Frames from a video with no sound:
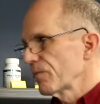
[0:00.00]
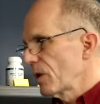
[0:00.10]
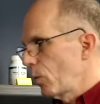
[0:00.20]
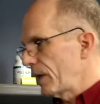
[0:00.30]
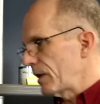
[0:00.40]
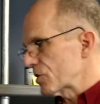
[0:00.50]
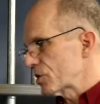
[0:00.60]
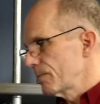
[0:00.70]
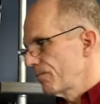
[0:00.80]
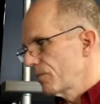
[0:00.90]
What
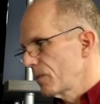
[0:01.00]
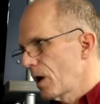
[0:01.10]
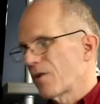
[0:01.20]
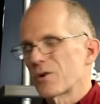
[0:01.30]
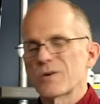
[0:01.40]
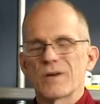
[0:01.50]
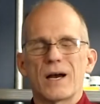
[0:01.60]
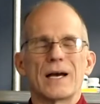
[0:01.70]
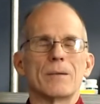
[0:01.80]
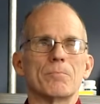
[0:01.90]
else? Other
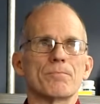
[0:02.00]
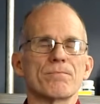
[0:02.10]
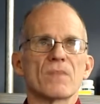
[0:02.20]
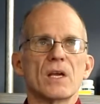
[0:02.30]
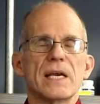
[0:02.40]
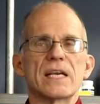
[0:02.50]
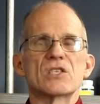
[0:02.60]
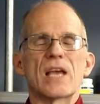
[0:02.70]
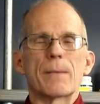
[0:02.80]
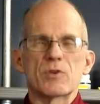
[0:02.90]

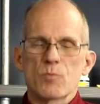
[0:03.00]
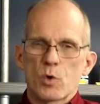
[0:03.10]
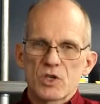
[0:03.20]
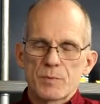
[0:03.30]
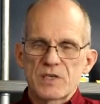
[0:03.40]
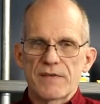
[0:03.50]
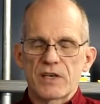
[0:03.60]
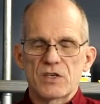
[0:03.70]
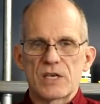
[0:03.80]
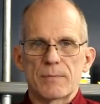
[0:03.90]
examples, more specific
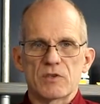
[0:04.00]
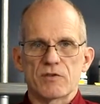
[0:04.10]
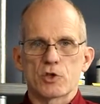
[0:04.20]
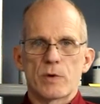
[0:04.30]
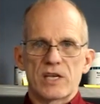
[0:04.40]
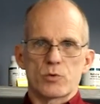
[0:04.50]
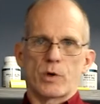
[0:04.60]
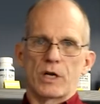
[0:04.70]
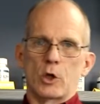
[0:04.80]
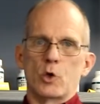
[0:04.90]
examples of stress would
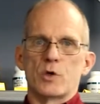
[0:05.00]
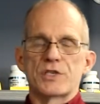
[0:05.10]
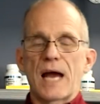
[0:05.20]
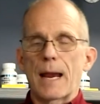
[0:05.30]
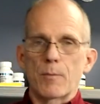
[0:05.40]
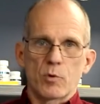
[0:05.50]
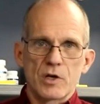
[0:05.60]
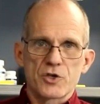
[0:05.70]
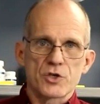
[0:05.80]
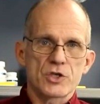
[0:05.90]
include time
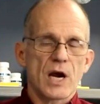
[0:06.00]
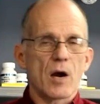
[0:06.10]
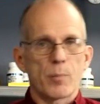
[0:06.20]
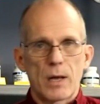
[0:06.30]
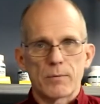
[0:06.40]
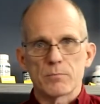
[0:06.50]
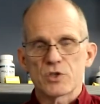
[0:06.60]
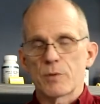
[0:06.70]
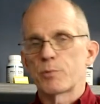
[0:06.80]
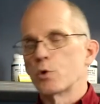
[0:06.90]
crunches, car problems,
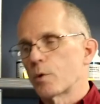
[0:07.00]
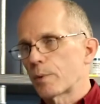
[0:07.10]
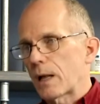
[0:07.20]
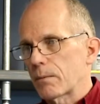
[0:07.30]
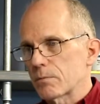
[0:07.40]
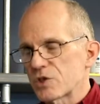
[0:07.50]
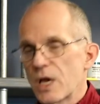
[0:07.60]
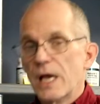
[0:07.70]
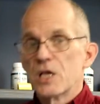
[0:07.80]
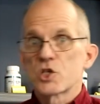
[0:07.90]
computer problems,
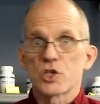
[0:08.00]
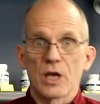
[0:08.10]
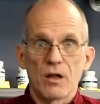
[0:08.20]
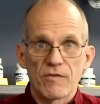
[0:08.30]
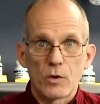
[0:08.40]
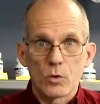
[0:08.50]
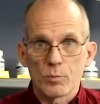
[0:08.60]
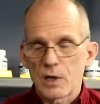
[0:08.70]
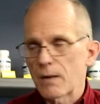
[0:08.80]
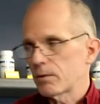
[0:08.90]
cell phone
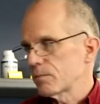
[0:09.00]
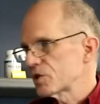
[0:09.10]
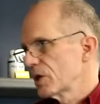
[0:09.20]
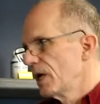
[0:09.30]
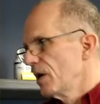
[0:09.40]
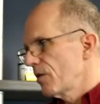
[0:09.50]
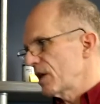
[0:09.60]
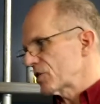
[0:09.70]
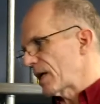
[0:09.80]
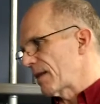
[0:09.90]
problems,
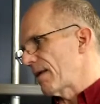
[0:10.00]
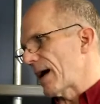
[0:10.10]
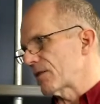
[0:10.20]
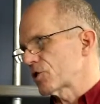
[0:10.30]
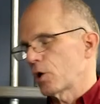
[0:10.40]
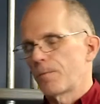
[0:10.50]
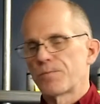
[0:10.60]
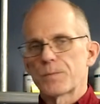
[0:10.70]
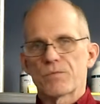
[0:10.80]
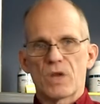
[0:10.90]
things like that. So
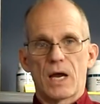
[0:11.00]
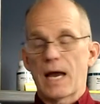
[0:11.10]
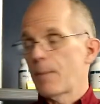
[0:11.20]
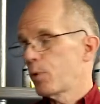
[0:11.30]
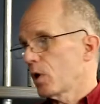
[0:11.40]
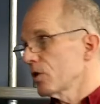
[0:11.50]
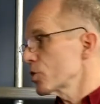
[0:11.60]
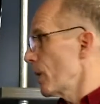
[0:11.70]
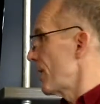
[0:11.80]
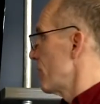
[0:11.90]
I put
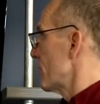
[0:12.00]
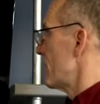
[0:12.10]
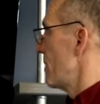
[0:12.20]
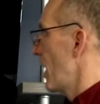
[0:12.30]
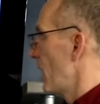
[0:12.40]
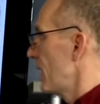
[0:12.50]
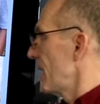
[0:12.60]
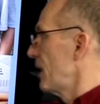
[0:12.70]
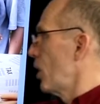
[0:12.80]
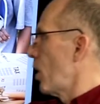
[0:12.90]
also on here
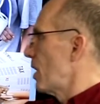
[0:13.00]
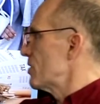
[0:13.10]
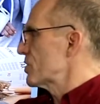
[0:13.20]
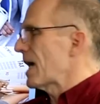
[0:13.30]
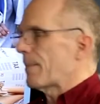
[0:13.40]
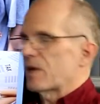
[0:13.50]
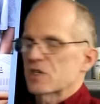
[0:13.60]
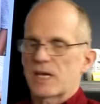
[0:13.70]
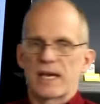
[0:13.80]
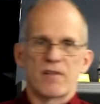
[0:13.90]
in-laws, not because
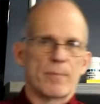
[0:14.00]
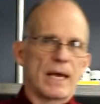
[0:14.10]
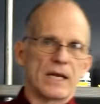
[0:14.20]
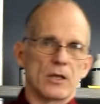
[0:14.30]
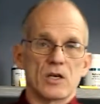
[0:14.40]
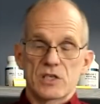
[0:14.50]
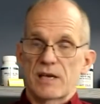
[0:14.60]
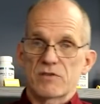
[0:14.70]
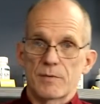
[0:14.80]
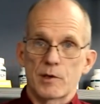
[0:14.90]
I have bad in-laws. I
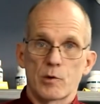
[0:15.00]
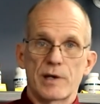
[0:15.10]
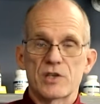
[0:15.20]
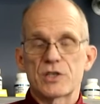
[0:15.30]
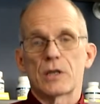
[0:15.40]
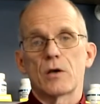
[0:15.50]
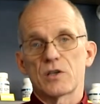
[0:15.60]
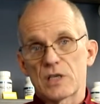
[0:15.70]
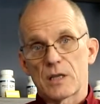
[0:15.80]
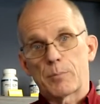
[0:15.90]
have some of the greatest in-laws
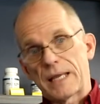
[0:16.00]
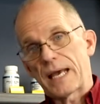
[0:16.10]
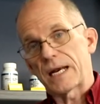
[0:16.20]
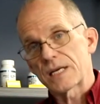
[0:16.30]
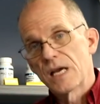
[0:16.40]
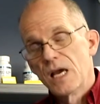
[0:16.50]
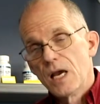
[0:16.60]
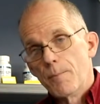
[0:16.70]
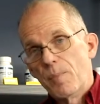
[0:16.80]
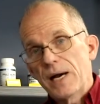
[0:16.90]
on the planet.
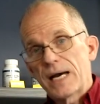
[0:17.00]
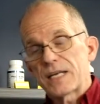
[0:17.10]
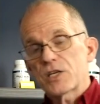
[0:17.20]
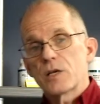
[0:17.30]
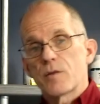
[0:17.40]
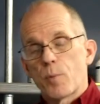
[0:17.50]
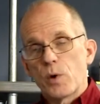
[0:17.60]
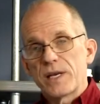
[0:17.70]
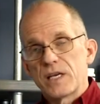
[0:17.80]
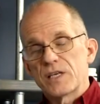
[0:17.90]
But the
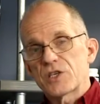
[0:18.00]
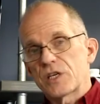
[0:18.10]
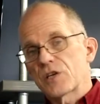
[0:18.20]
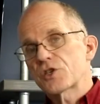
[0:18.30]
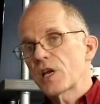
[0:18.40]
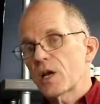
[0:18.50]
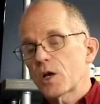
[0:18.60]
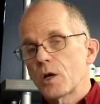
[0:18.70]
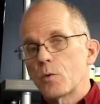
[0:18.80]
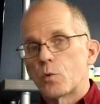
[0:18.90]
point is, it does take
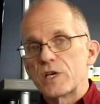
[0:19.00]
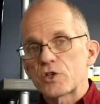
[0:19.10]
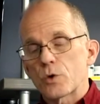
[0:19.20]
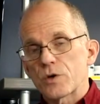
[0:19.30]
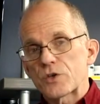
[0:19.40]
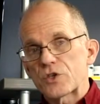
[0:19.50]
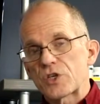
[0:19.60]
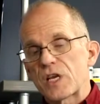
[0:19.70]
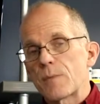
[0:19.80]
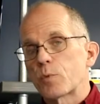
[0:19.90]
resources to
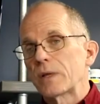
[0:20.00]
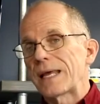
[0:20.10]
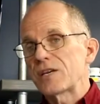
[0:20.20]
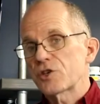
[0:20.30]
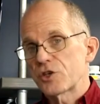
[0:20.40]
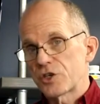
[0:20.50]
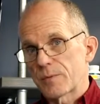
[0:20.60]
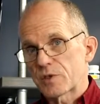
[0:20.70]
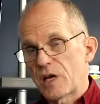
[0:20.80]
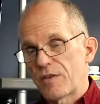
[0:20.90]
keep
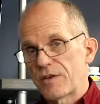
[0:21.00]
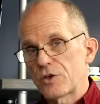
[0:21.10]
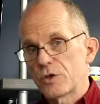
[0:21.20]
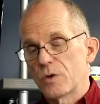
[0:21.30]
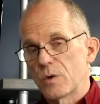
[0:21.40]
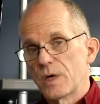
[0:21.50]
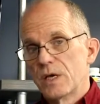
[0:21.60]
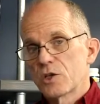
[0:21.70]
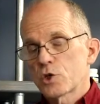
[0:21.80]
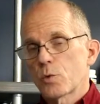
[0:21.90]
relationships healthy too.
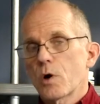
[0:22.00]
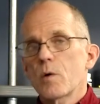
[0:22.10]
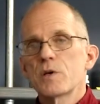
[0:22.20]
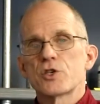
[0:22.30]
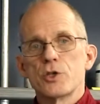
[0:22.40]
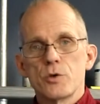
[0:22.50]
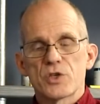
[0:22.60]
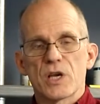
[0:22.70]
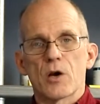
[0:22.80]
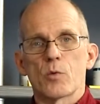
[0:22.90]
So we're always
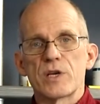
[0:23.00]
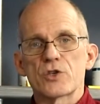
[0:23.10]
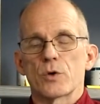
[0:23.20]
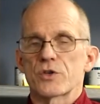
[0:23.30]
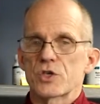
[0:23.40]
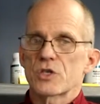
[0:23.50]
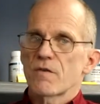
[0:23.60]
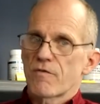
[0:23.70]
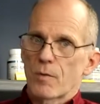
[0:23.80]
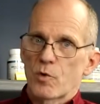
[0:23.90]
using our resources
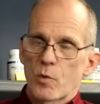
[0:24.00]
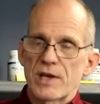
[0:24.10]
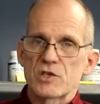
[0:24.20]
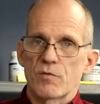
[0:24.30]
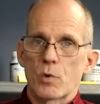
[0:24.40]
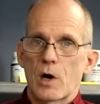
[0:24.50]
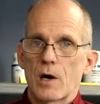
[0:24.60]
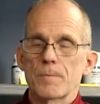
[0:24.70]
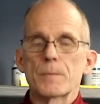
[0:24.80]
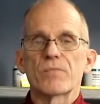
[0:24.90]
from the
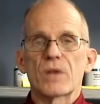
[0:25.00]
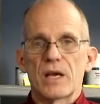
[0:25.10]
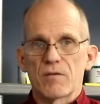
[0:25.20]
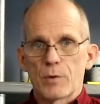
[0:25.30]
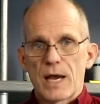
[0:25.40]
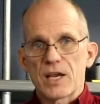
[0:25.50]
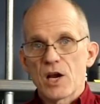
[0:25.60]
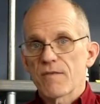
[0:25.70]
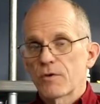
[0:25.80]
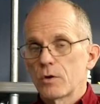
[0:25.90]
reservoir, and if we're not
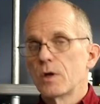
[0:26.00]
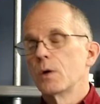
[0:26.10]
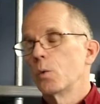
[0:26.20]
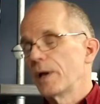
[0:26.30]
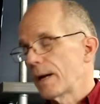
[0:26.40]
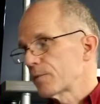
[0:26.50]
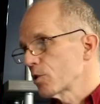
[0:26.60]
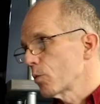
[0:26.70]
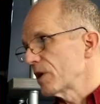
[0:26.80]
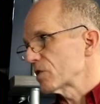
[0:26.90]
careful, we empty the
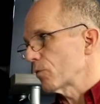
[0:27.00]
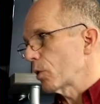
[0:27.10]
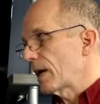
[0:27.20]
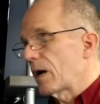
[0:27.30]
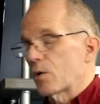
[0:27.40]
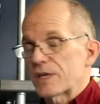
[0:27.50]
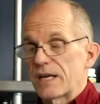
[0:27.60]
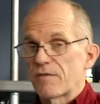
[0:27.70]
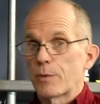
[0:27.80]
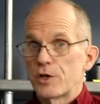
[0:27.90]
reservoir out. And
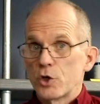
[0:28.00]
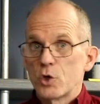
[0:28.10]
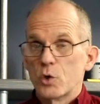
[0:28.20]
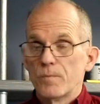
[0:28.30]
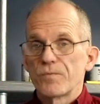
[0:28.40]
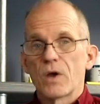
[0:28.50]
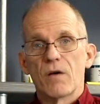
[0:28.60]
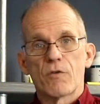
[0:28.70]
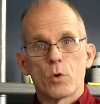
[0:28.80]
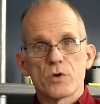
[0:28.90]
if we do,
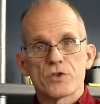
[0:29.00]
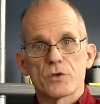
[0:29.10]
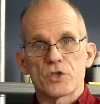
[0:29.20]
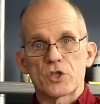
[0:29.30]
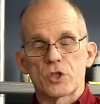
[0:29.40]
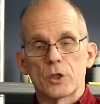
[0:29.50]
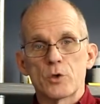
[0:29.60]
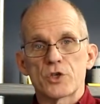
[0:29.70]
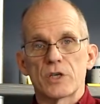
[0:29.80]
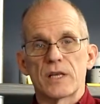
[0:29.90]
of course there's a
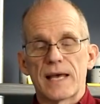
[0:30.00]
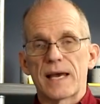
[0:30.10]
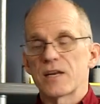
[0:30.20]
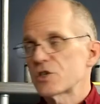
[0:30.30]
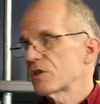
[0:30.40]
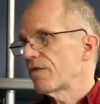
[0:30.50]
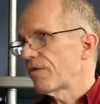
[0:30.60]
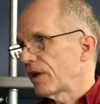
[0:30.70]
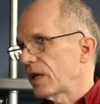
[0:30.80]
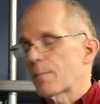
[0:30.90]
solution, and that is to
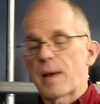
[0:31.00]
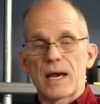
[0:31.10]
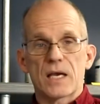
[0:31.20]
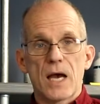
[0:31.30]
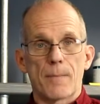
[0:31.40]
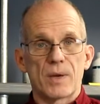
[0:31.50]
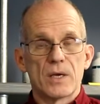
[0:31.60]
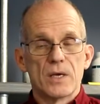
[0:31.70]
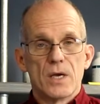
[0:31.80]
fill it back up.